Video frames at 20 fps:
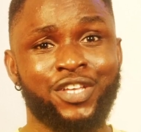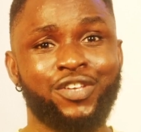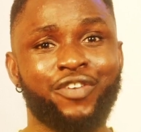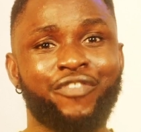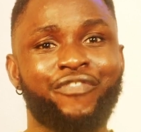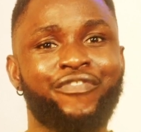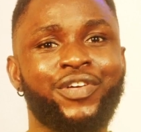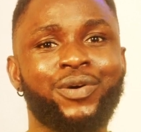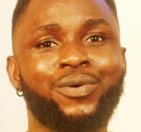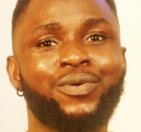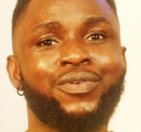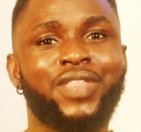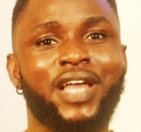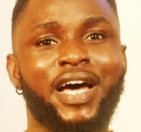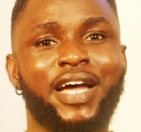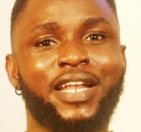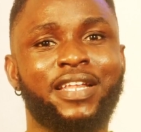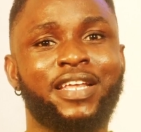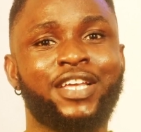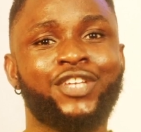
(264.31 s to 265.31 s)
You feel
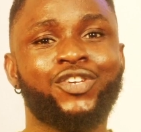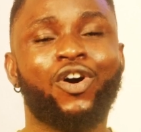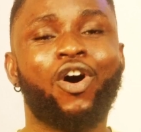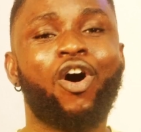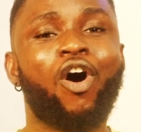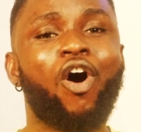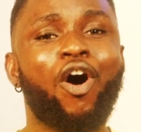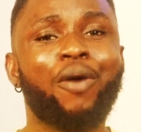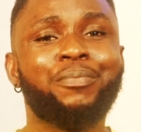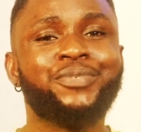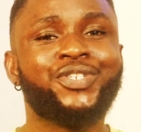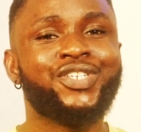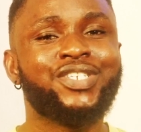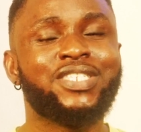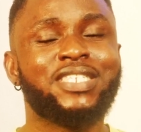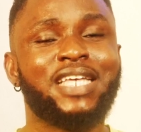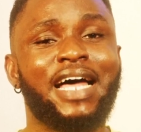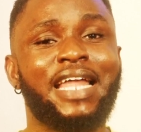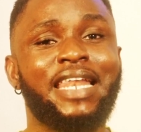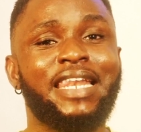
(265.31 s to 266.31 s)
that your
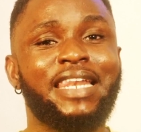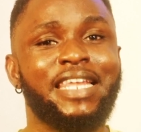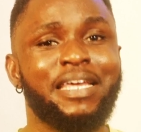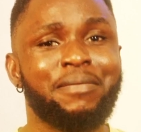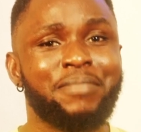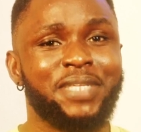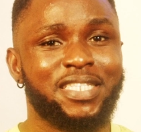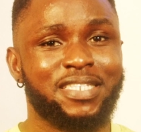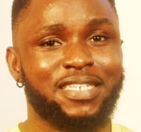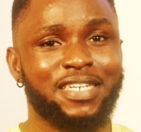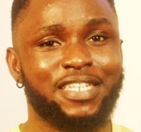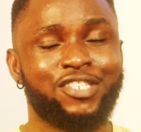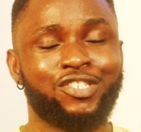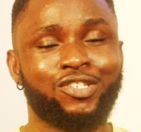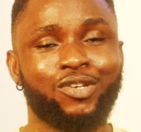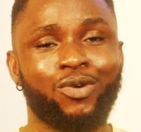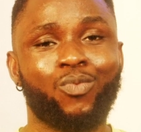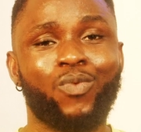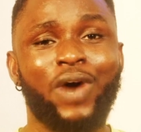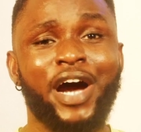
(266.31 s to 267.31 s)
options are limited,
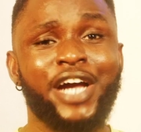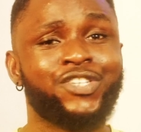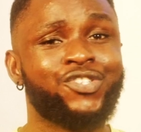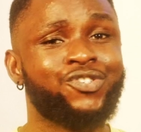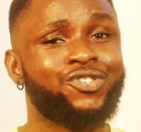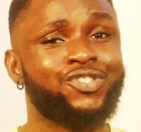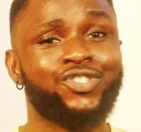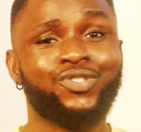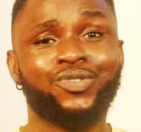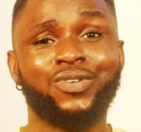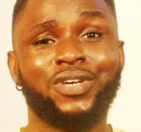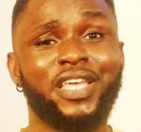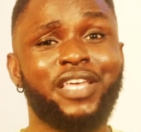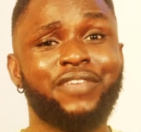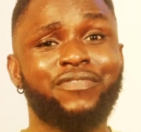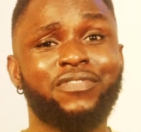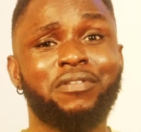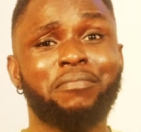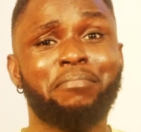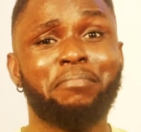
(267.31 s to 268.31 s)
so why should you
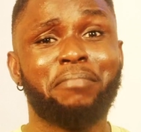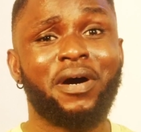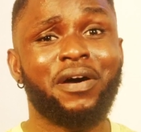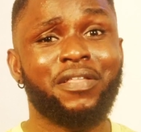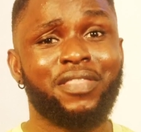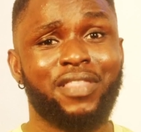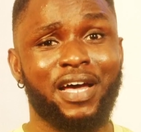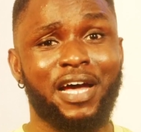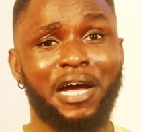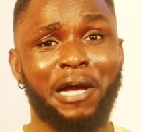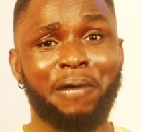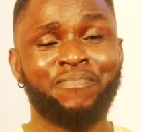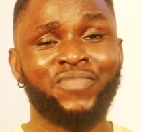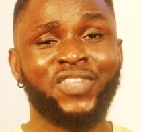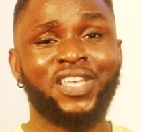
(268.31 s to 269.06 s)
even bother?